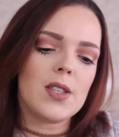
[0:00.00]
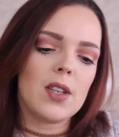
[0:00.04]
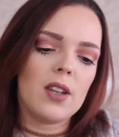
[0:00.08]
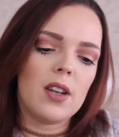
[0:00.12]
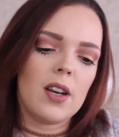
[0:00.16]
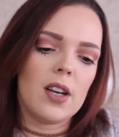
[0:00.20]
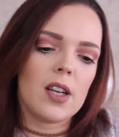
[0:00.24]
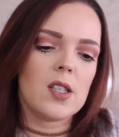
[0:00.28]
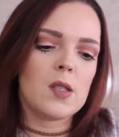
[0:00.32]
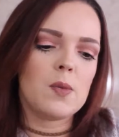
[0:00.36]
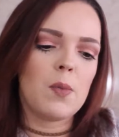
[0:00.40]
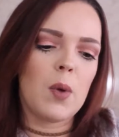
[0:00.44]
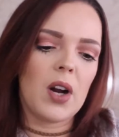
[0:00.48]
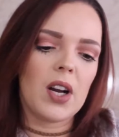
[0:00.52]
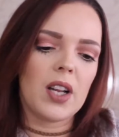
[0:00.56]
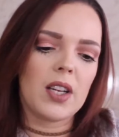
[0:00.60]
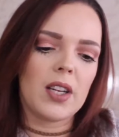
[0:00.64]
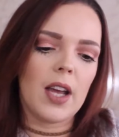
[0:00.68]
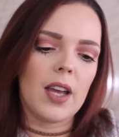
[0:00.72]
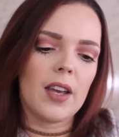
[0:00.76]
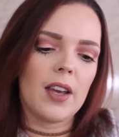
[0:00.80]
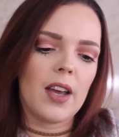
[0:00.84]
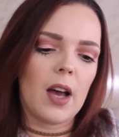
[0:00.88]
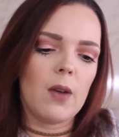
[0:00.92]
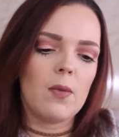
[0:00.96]
So the next
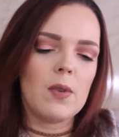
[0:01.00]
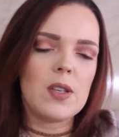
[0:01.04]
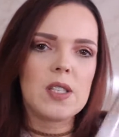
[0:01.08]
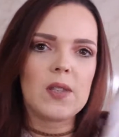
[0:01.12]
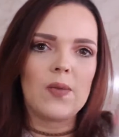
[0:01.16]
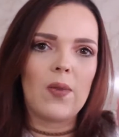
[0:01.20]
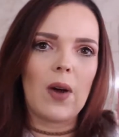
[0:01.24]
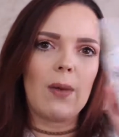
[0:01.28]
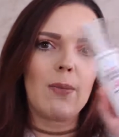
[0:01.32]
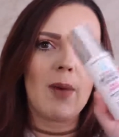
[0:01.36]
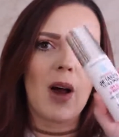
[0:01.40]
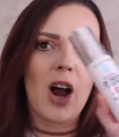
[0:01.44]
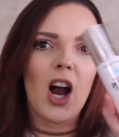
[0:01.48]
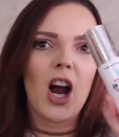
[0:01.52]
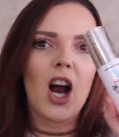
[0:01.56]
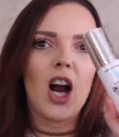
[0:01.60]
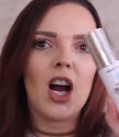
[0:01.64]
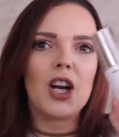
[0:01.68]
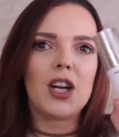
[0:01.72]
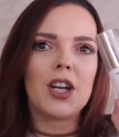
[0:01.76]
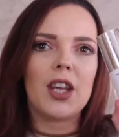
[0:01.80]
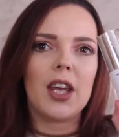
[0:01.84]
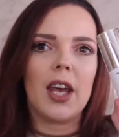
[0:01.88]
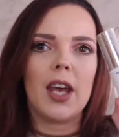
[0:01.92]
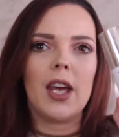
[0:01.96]
product I got was from
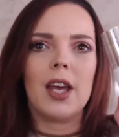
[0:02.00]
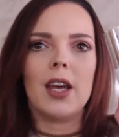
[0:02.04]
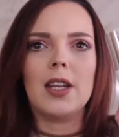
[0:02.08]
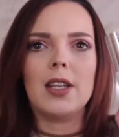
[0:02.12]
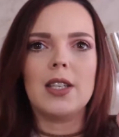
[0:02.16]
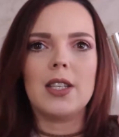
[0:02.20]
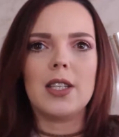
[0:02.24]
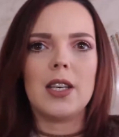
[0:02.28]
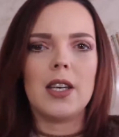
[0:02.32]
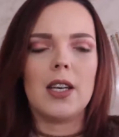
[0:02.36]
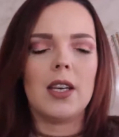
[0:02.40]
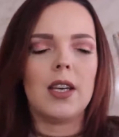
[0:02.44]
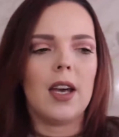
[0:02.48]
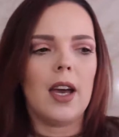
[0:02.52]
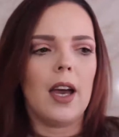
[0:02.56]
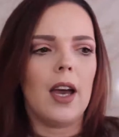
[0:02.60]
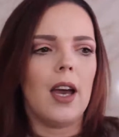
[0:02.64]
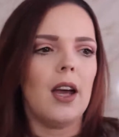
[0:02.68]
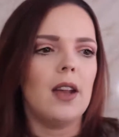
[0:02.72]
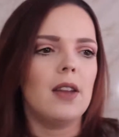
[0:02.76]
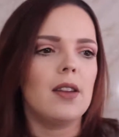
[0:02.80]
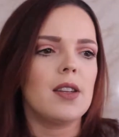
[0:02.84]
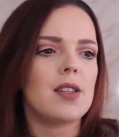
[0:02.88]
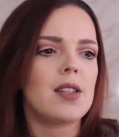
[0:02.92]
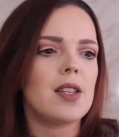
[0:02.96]
Hard Candy,
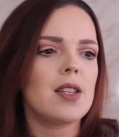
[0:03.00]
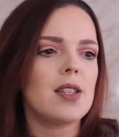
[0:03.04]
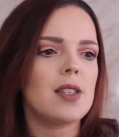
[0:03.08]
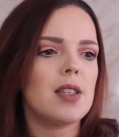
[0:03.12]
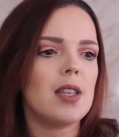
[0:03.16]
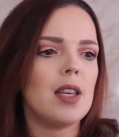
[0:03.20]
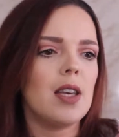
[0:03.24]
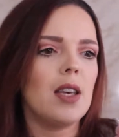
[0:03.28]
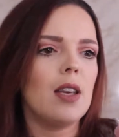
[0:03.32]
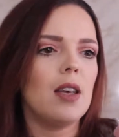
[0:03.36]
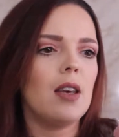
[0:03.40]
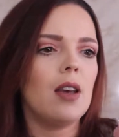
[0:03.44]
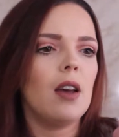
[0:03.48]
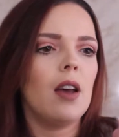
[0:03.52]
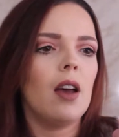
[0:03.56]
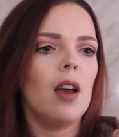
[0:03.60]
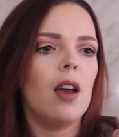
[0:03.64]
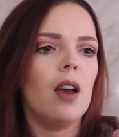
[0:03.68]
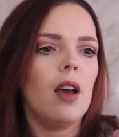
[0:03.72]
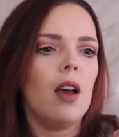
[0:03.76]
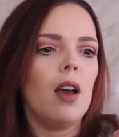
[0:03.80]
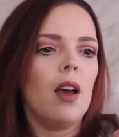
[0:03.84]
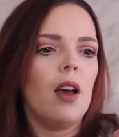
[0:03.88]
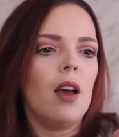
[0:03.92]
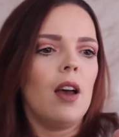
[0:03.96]
and this is the
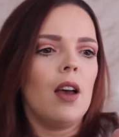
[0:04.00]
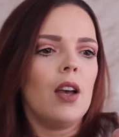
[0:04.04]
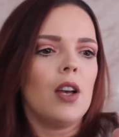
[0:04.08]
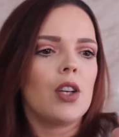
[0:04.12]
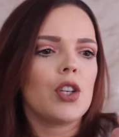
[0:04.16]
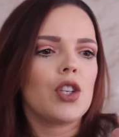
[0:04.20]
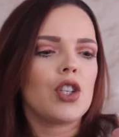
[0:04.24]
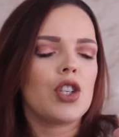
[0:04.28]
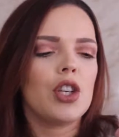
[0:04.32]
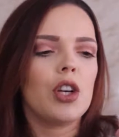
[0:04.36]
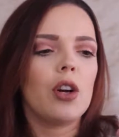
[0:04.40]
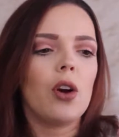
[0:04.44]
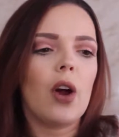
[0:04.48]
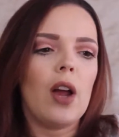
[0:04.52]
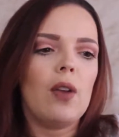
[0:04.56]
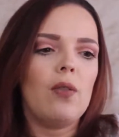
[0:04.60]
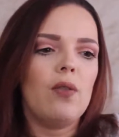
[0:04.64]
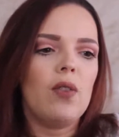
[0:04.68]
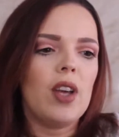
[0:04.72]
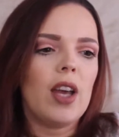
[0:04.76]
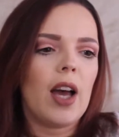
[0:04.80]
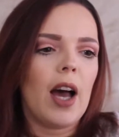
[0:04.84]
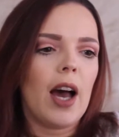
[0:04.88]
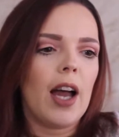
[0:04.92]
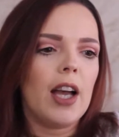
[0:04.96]
Sheer
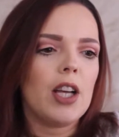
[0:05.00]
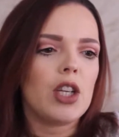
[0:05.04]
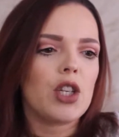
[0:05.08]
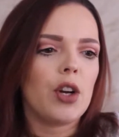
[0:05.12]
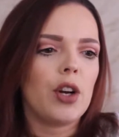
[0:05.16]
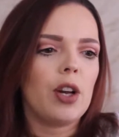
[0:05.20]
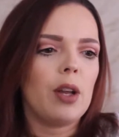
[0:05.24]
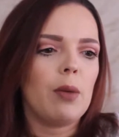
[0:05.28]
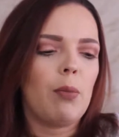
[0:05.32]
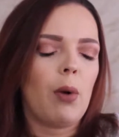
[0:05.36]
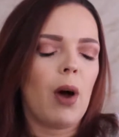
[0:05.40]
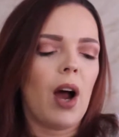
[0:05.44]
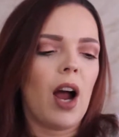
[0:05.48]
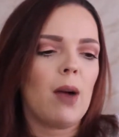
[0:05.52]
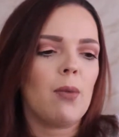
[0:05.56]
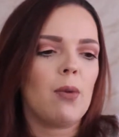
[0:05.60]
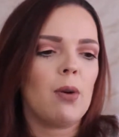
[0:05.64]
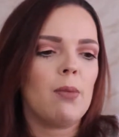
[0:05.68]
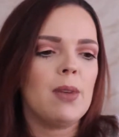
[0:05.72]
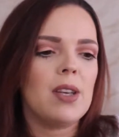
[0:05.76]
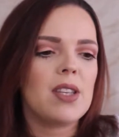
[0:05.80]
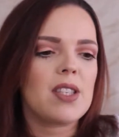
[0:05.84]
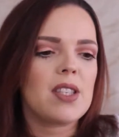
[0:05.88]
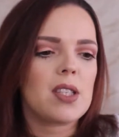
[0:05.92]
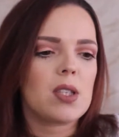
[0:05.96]
Envy Hydrating
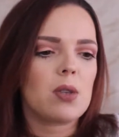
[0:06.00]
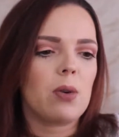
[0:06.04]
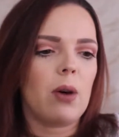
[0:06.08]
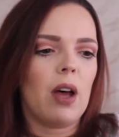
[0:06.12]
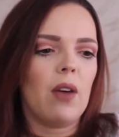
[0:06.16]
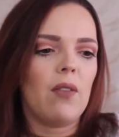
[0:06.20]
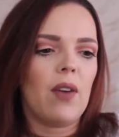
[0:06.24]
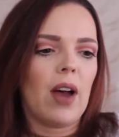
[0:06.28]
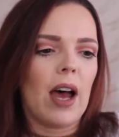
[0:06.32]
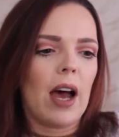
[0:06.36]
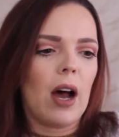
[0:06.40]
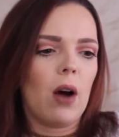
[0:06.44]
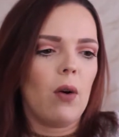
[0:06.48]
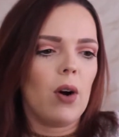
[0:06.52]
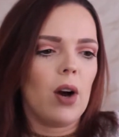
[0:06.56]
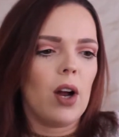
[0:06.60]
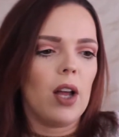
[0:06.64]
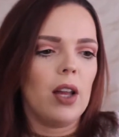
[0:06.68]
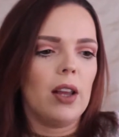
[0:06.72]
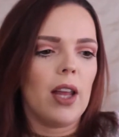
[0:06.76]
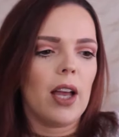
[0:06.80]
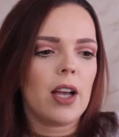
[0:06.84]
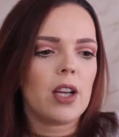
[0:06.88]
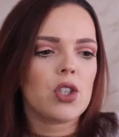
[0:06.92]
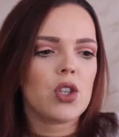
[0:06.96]
Primer Mist 12 Hour.
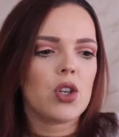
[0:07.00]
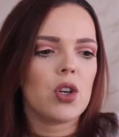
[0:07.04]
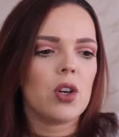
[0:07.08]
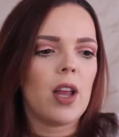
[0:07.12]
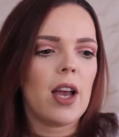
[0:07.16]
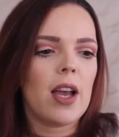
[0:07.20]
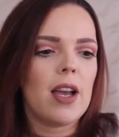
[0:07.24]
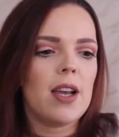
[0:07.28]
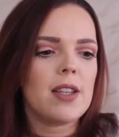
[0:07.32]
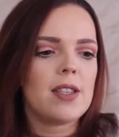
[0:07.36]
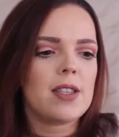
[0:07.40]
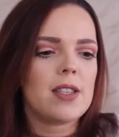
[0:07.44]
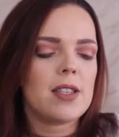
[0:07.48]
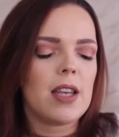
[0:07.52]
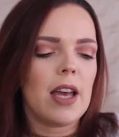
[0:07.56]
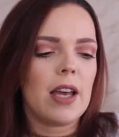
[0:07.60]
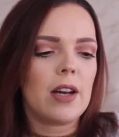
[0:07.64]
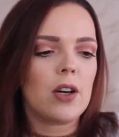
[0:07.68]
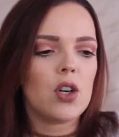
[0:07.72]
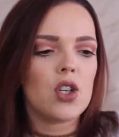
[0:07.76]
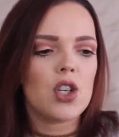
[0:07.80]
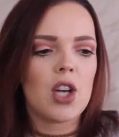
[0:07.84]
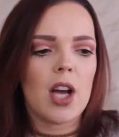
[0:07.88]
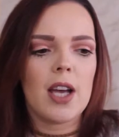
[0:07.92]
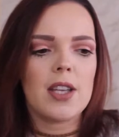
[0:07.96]
Electrolytes,
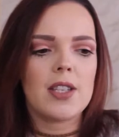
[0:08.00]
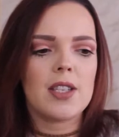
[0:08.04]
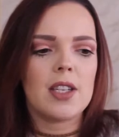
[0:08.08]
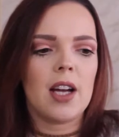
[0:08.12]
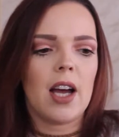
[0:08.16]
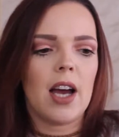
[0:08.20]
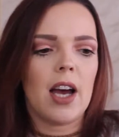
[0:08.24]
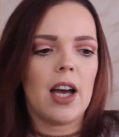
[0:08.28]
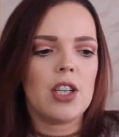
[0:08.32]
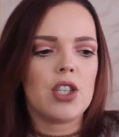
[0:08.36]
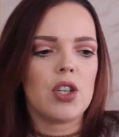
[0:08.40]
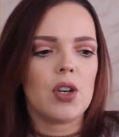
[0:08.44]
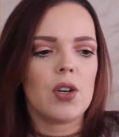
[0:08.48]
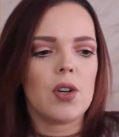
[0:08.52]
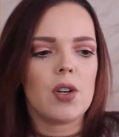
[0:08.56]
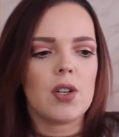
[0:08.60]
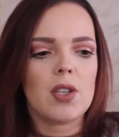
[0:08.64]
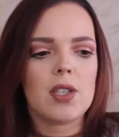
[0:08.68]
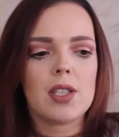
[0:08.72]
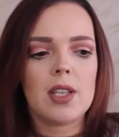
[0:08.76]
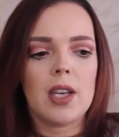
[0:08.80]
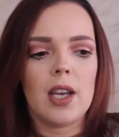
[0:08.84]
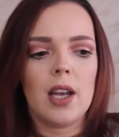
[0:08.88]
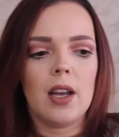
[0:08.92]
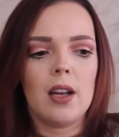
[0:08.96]
energize and hydrate your
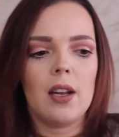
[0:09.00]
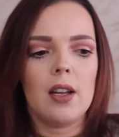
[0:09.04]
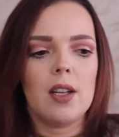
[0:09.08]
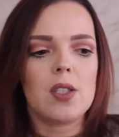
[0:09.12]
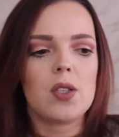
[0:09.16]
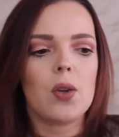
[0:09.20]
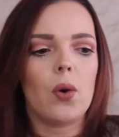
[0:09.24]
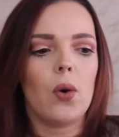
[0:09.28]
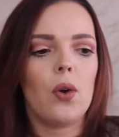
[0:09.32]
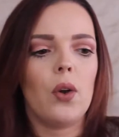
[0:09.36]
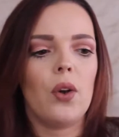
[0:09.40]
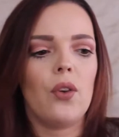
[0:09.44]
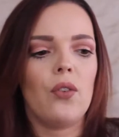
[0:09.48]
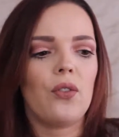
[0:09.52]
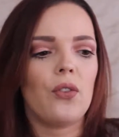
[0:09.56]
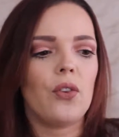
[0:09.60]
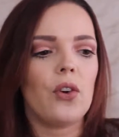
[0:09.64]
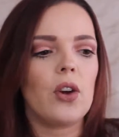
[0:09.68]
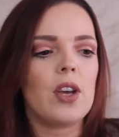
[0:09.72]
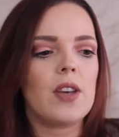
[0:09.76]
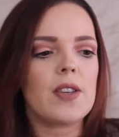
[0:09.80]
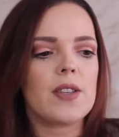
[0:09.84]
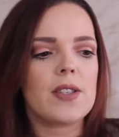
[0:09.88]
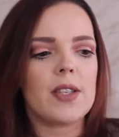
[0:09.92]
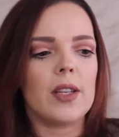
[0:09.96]
skin. It's
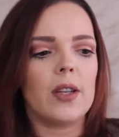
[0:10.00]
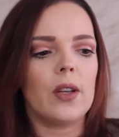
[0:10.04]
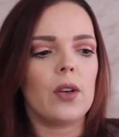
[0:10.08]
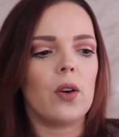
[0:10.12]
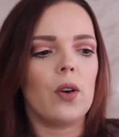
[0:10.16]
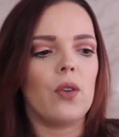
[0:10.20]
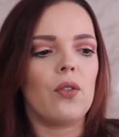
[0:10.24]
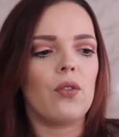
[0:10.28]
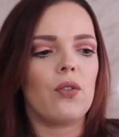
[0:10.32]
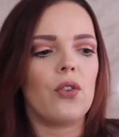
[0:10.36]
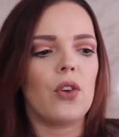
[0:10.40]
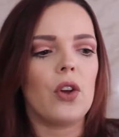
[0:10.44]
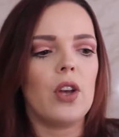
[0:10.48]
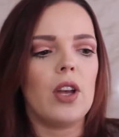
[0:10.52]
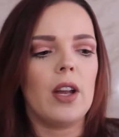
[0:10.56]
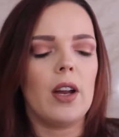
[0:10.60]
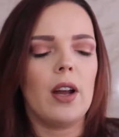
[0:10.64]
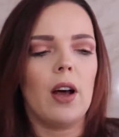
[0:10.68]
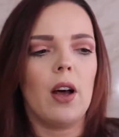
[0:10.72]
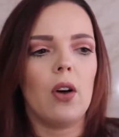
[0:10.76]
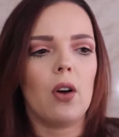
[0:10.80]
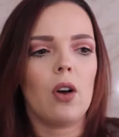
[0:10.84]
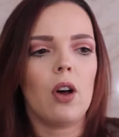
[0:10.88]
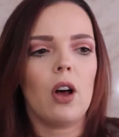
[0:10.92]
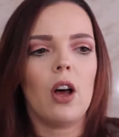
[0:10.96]
oil-free, silicone-free,
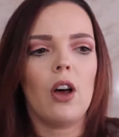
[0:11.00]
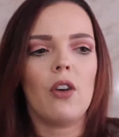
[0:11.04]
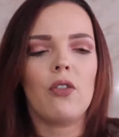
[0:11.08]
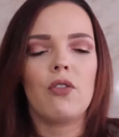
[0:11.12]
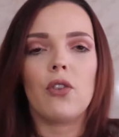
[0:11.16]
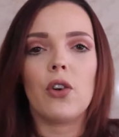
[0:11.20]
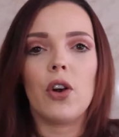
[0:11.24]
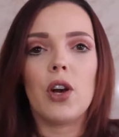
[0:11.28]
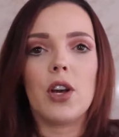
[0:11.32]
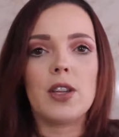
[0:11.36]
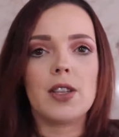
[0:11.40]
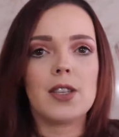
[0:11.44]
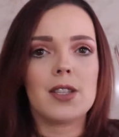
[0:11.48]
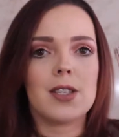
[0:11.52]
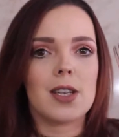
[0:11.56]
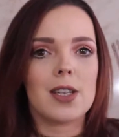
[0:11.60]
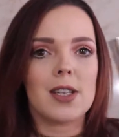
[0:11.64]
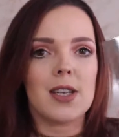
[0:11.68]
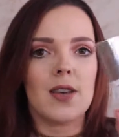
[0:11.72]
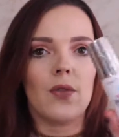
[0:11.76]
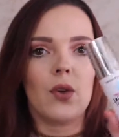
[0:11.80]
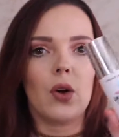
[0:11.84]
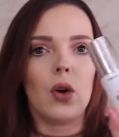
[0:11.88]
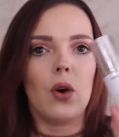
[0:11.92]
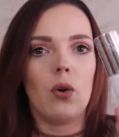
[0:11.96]
and alcohol-free. This does
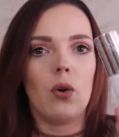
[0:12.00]
have